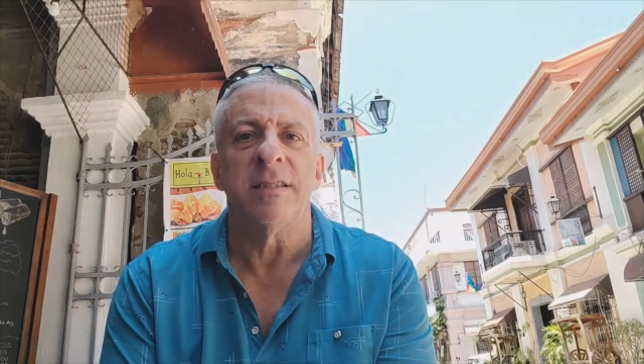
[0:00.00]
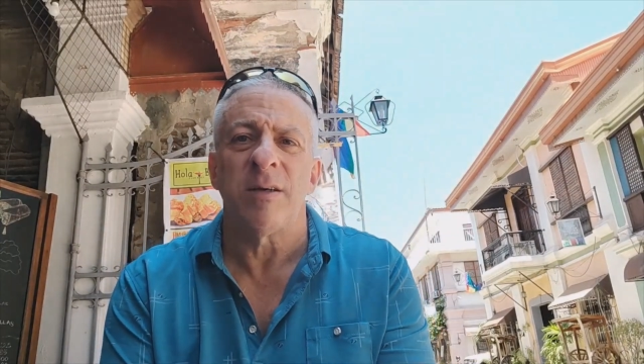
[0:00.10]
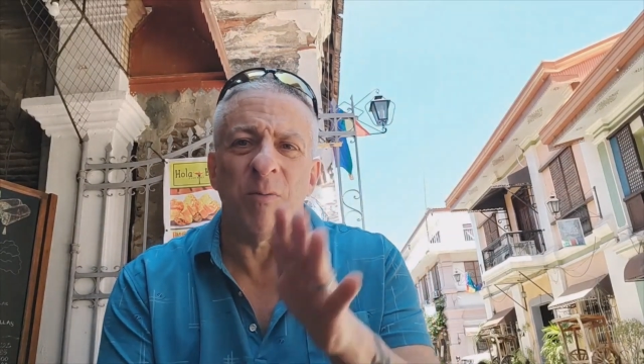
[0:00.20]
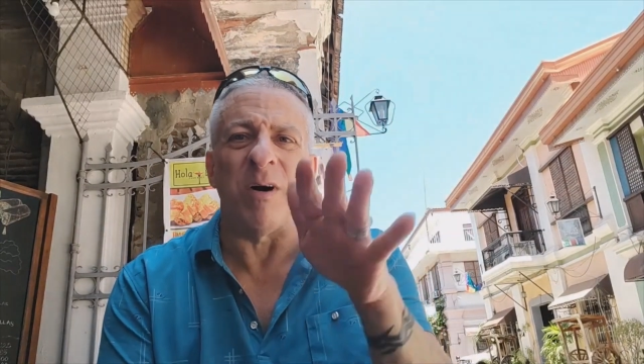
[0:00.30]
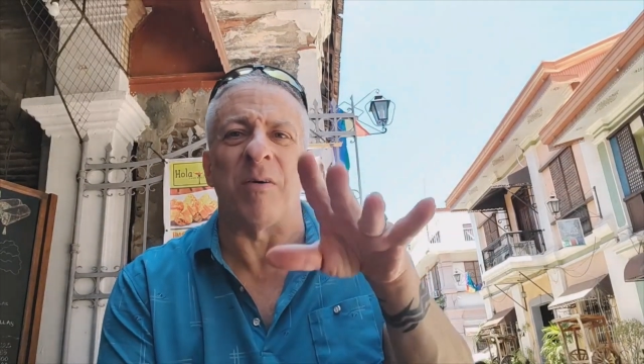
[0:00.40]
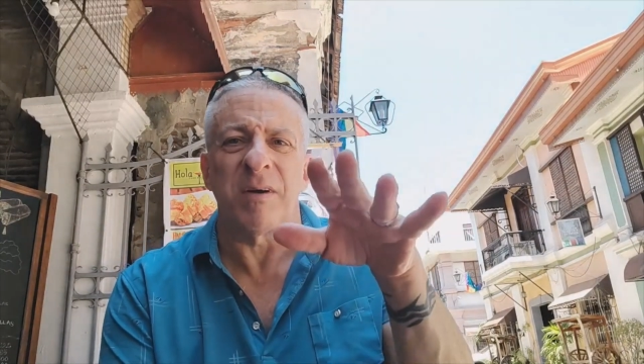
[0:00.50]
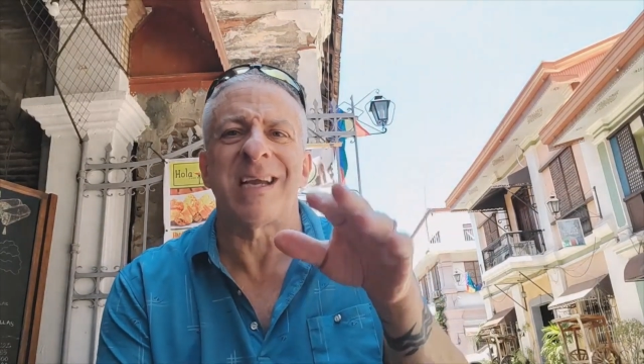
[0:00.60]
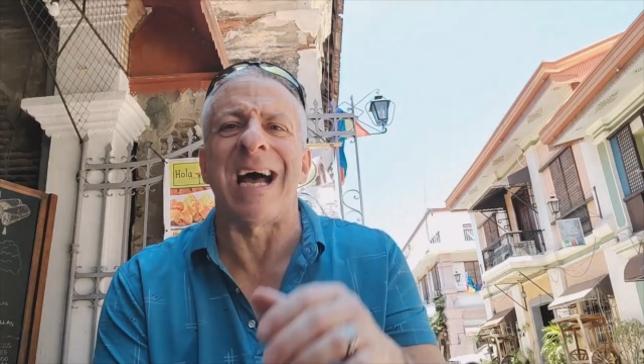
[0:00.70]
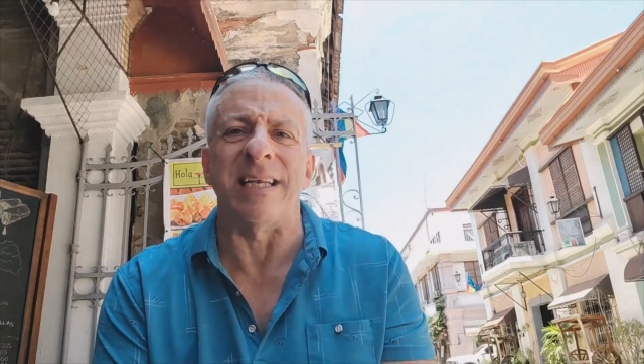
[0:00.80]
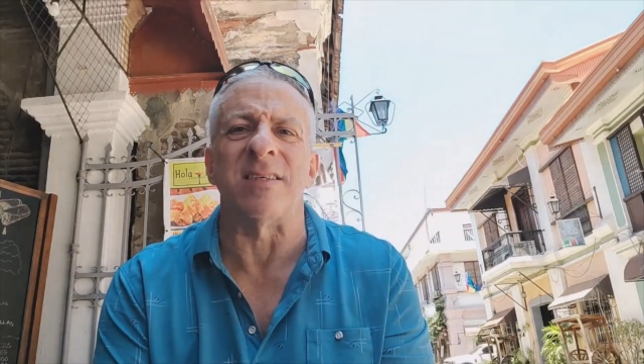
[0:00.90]
Well,
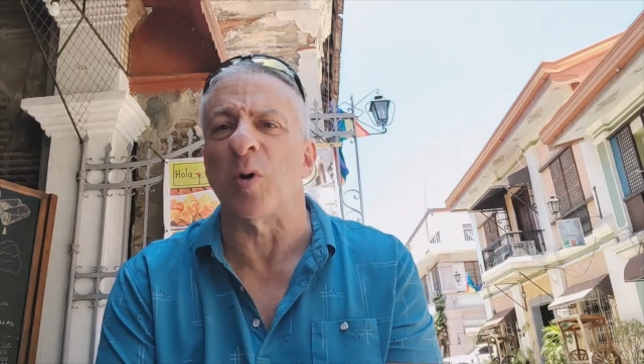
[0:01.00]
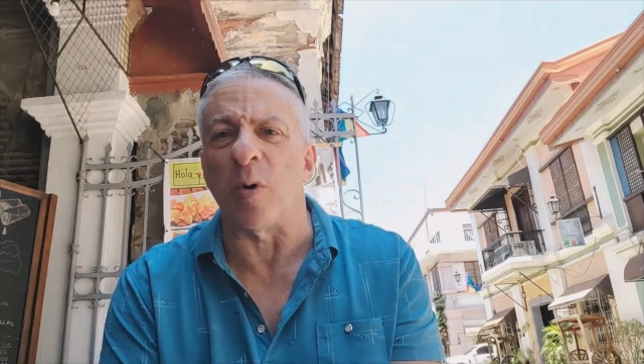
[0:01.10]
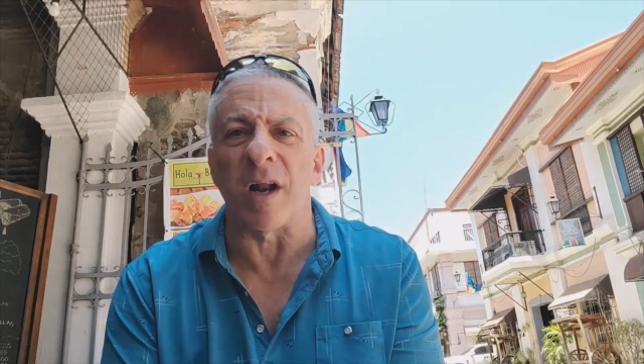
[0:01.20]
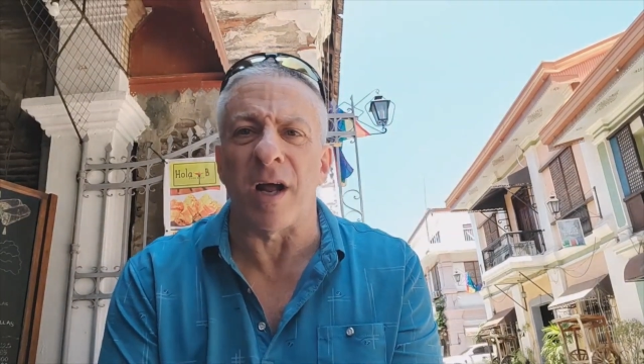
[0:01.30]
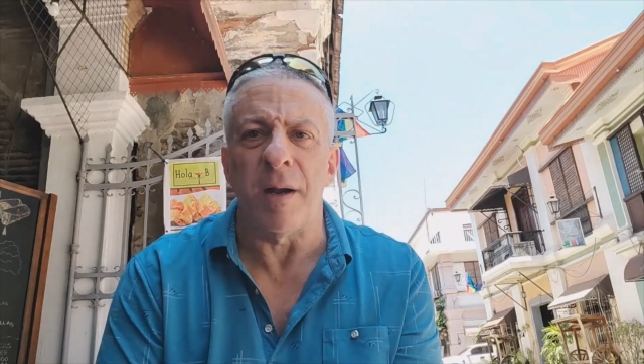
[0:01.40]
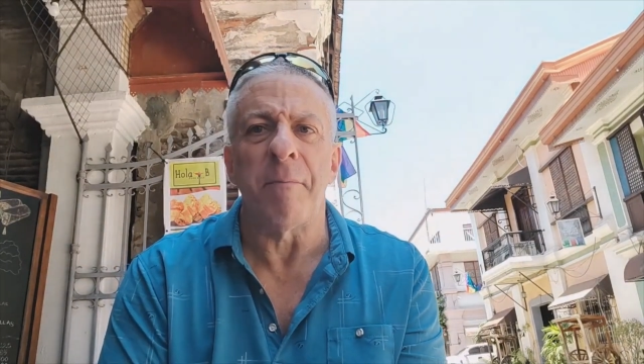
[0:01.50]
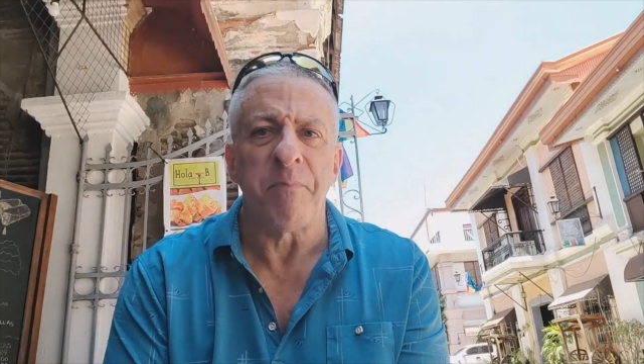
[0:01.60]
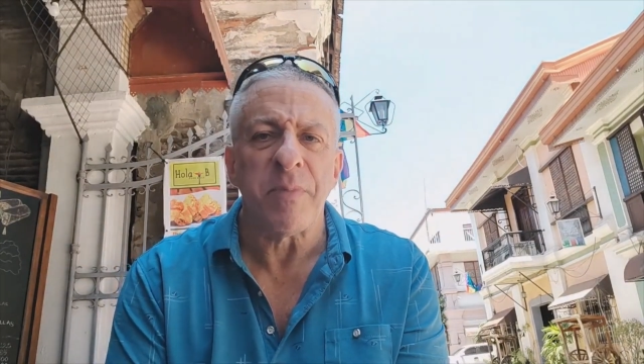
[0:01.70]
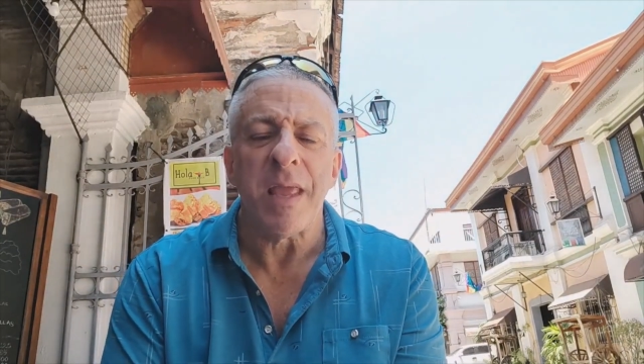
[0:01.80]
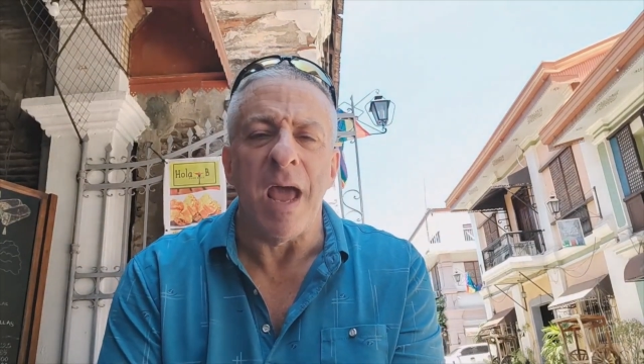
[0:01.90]
kind of, sort
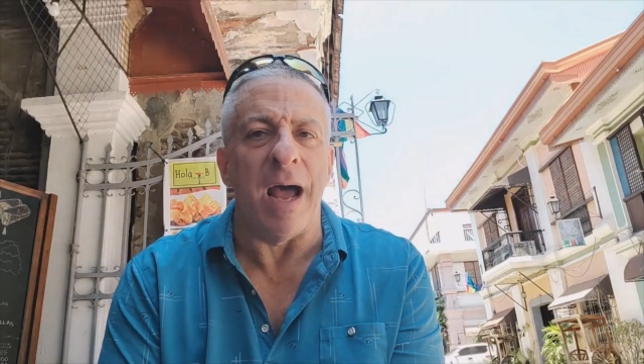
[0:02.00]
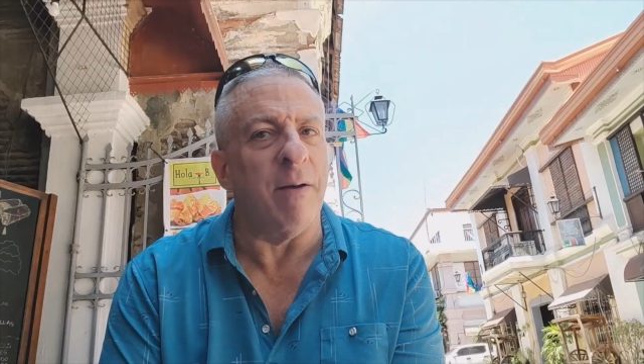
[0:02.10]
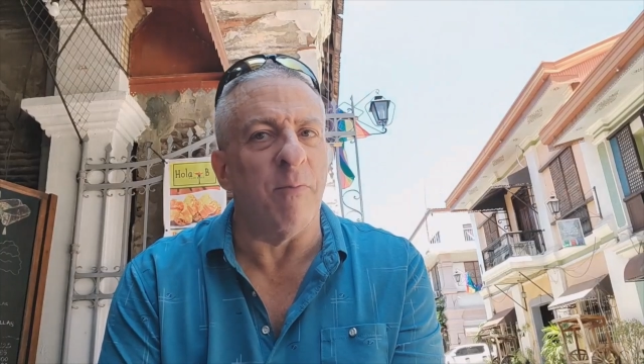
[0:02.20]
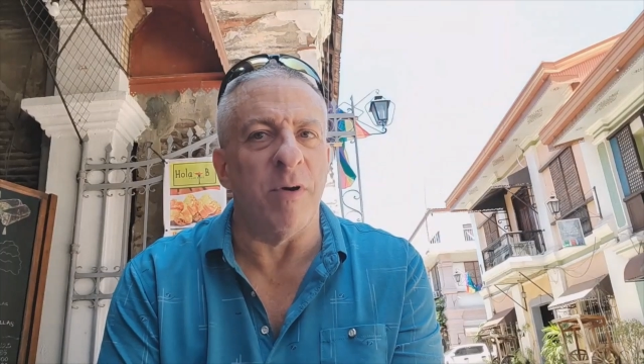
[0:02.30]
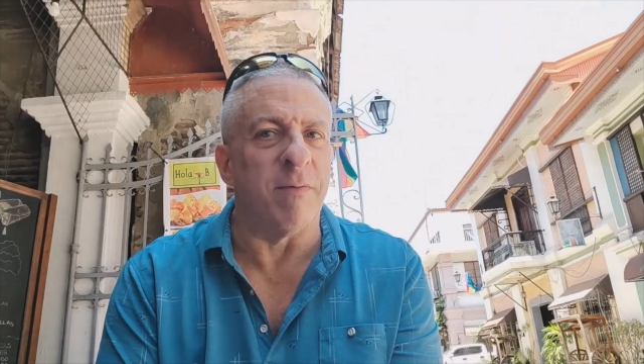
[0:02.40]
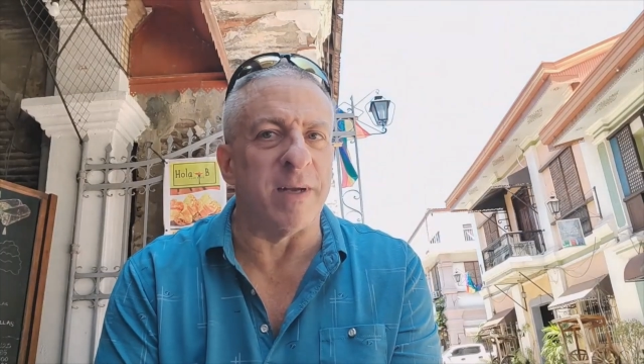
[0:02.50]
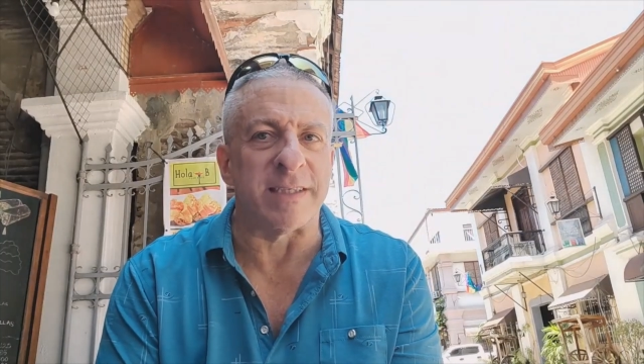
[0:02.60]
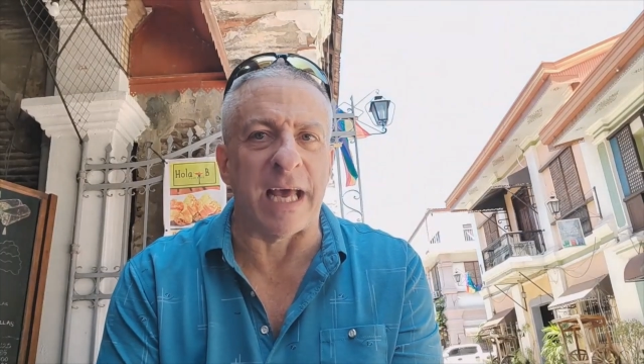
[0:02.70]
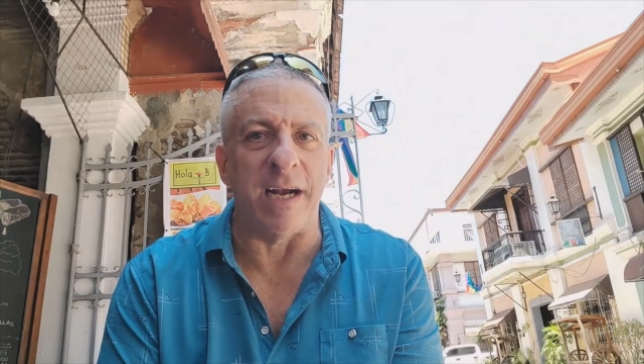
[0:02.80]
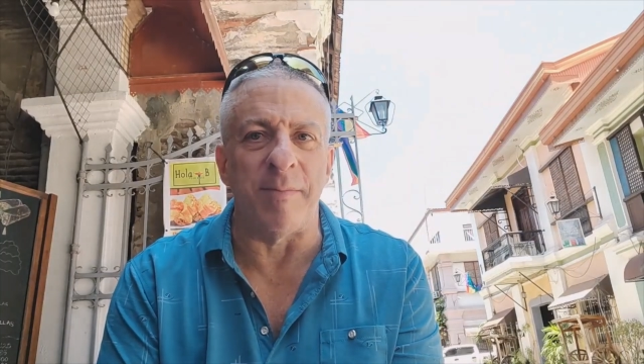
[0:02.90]
of. And we're
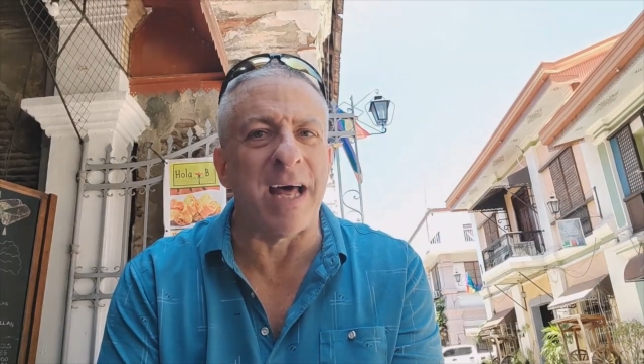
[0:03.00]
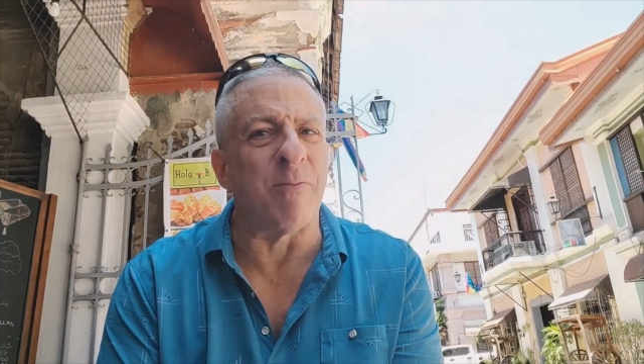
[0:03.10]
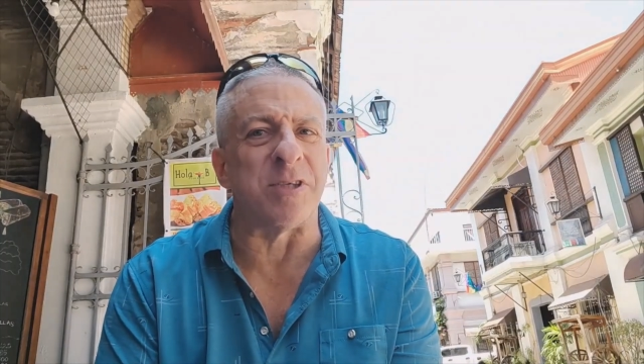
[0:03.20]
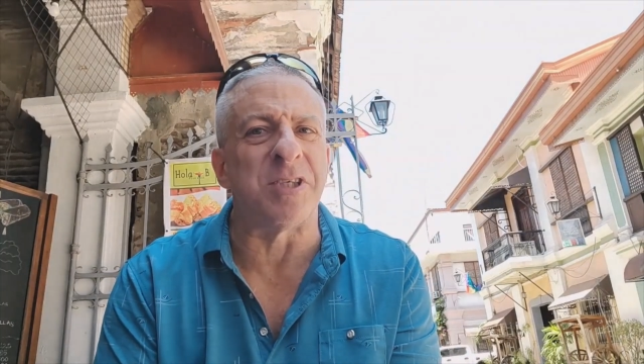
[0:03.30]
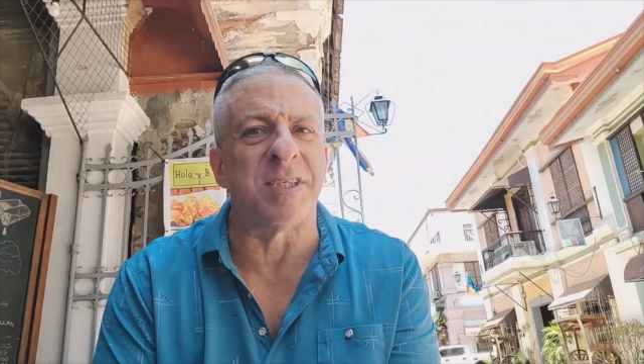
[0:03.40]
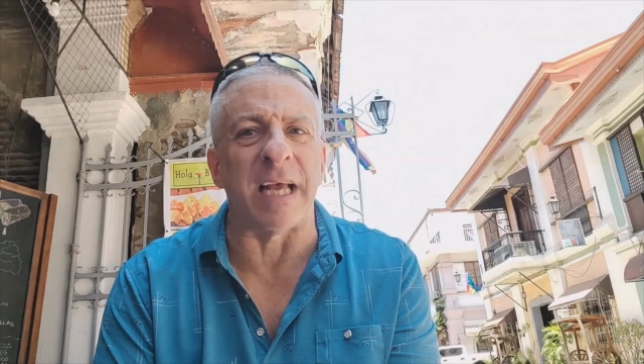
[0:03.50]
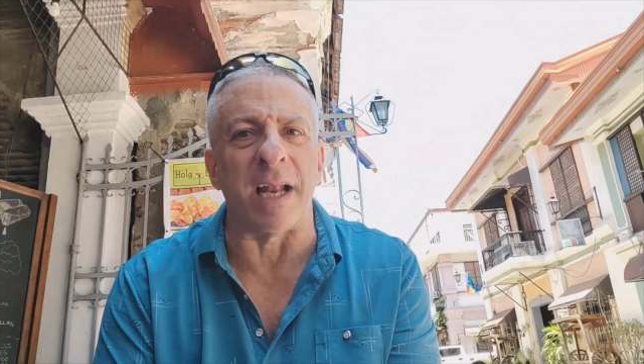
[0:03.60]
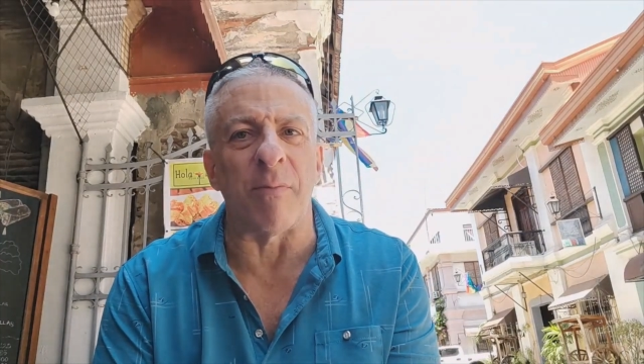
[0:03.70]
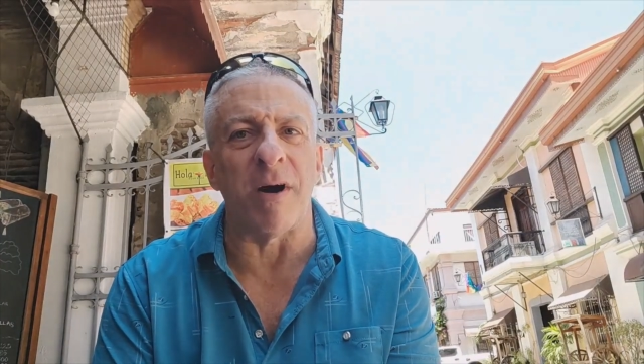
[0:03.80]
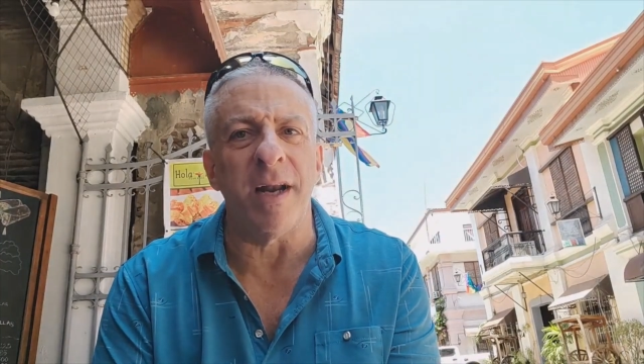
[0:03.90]
excited about it. We're
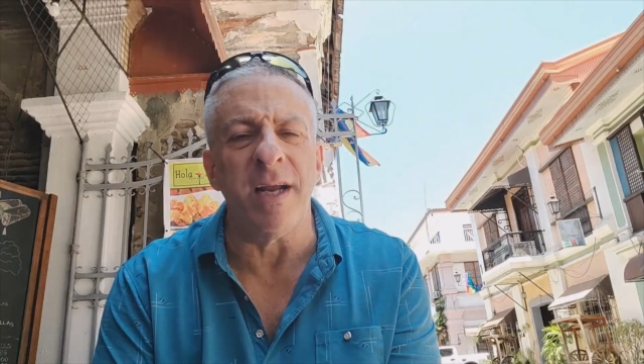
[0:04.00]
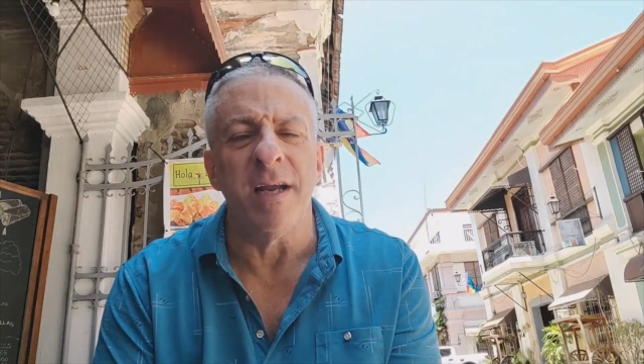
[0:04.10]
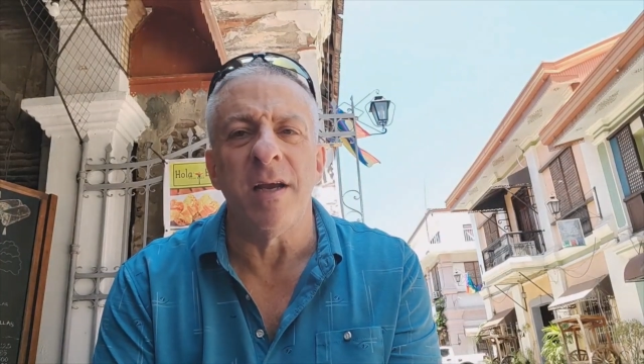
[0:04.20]
celebrating.